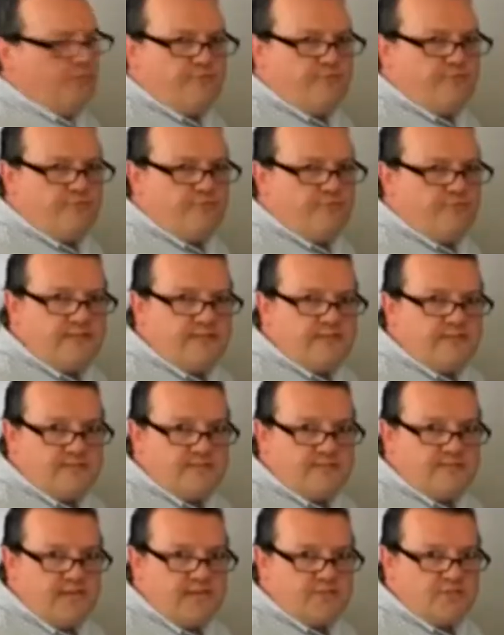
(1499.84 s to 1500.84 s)
find this
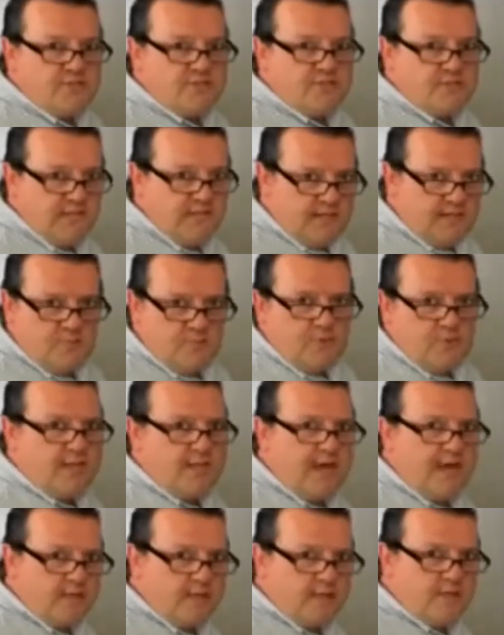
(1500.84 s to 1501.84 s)
session and it will
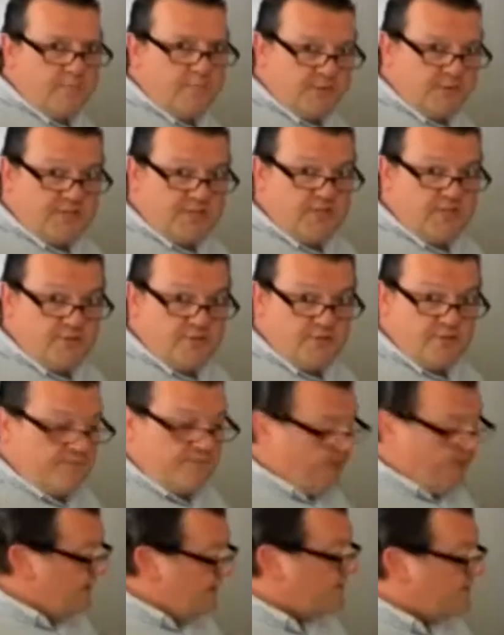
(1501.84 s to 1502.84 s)
allow you to present your
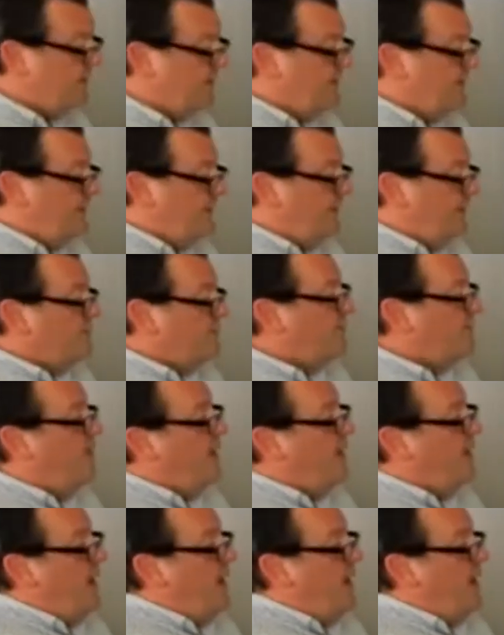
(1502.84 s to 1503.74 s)
device. So